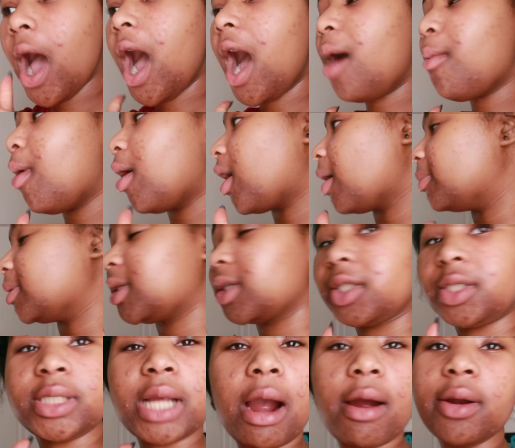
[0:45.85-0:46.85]
I woke up and took a
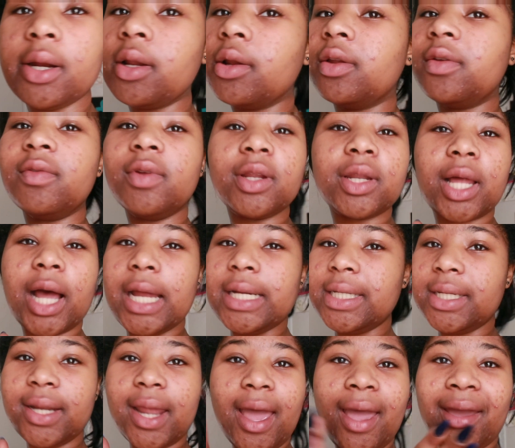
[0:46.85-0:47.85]
shower and I don't even look like I
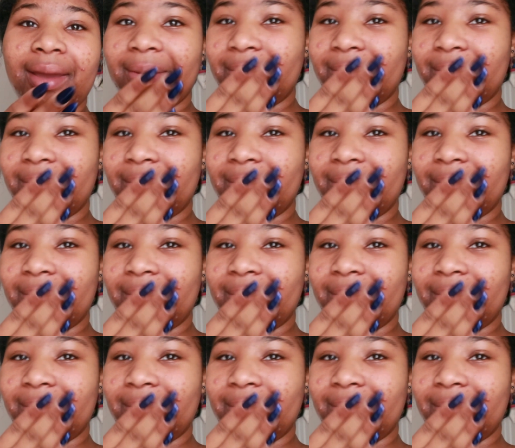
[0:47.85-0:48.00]
did that.